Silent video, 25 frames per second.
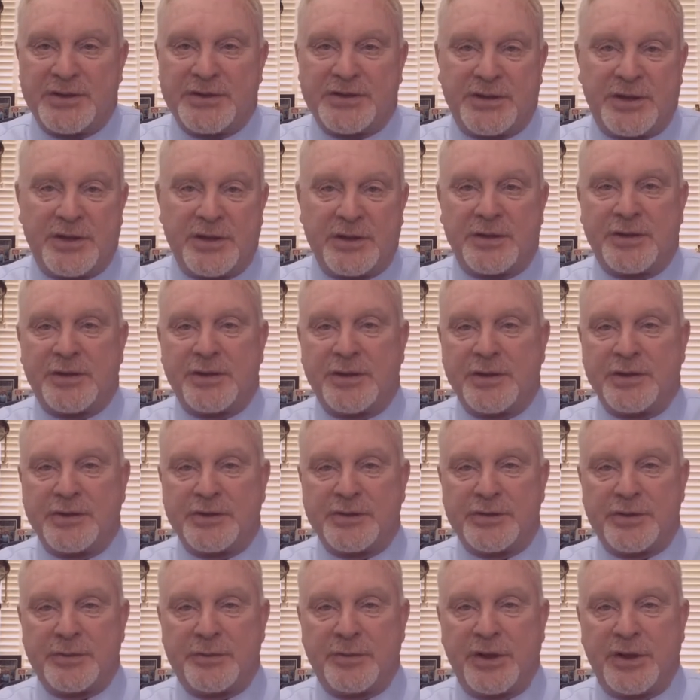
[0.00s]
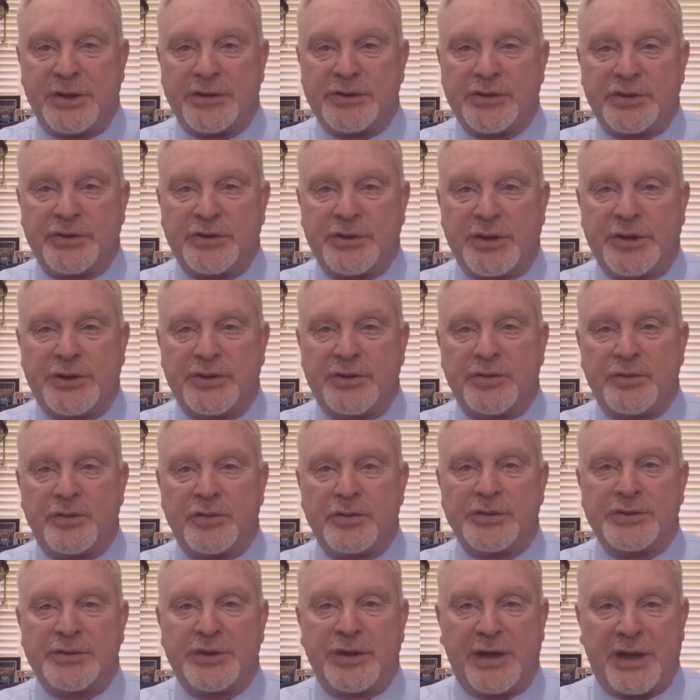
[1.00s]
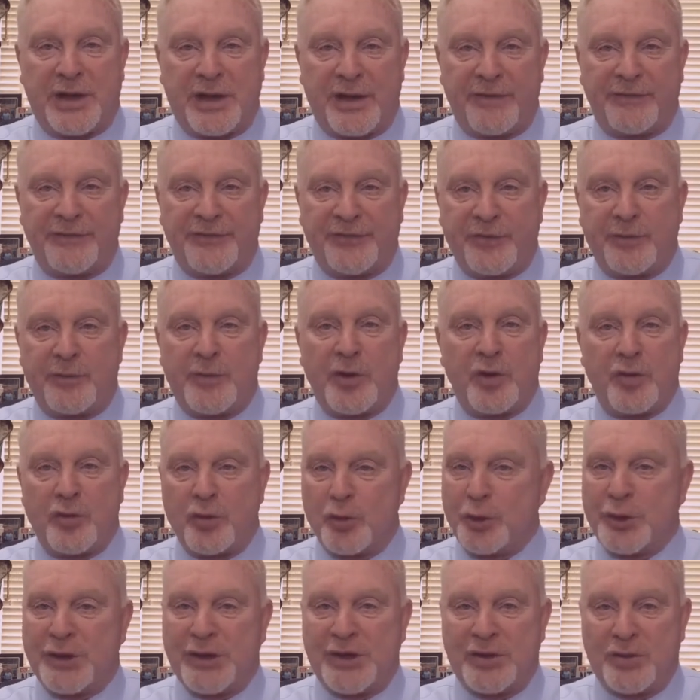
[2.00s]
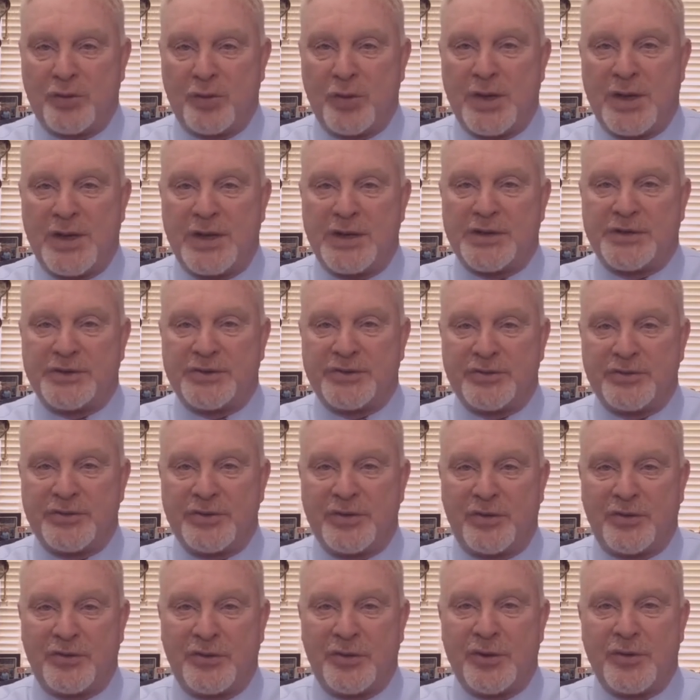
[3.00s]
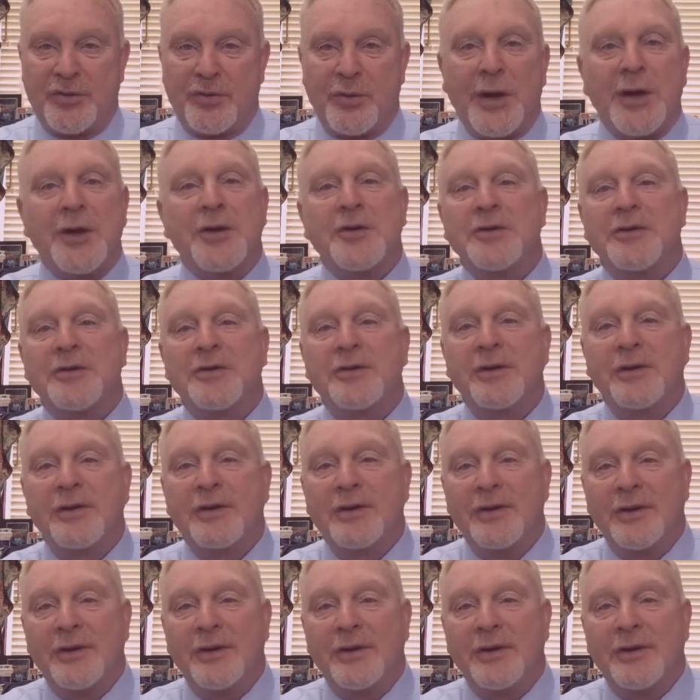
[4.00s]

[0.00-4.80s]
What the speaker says: that there are some legislators that have some old DUIs on their record,